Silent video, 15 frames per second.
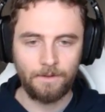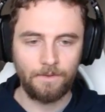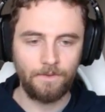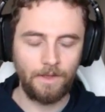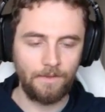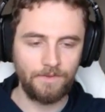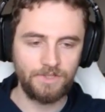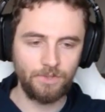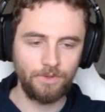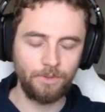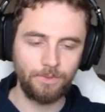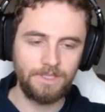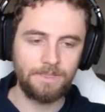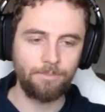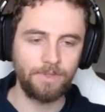And so they
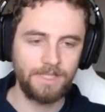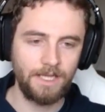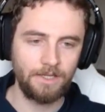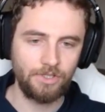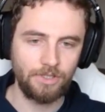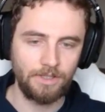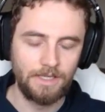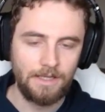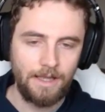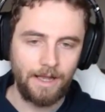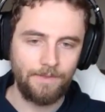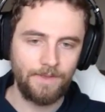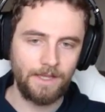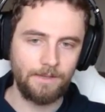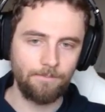would need protection.
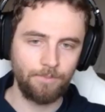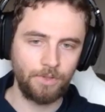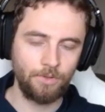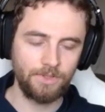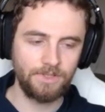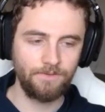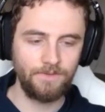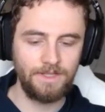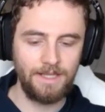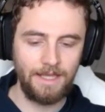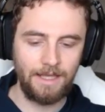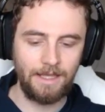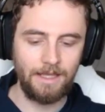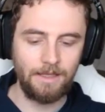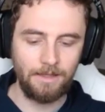And then because of the
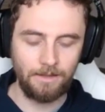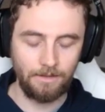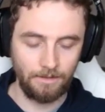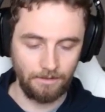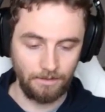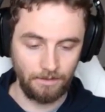AA